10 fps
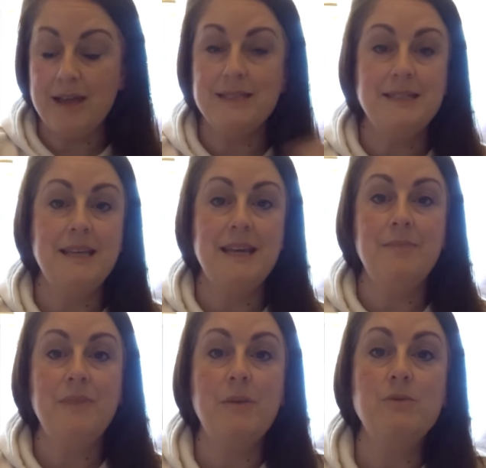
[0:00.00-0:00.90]
As I say,
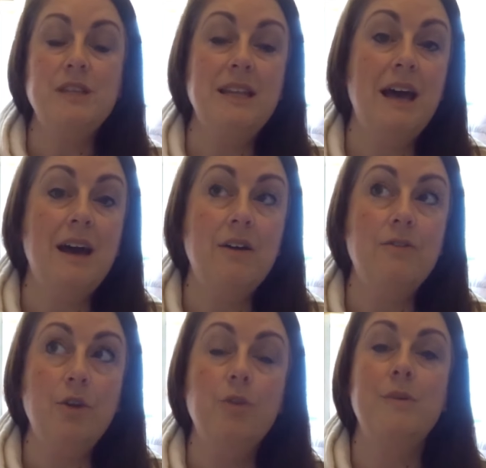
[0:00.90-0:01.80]
that was in our
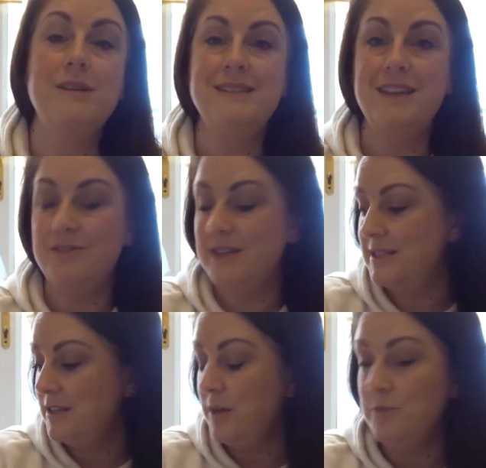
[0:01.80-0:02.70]
Vlogmas
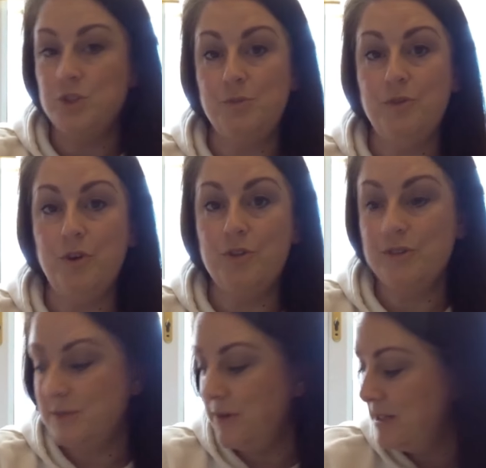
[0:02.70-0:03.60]
series just before
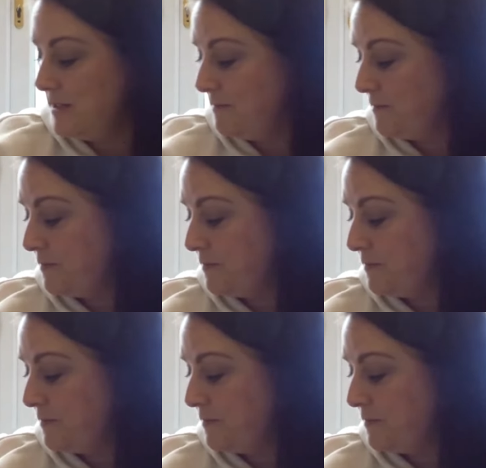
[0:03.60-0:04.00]
Christmas.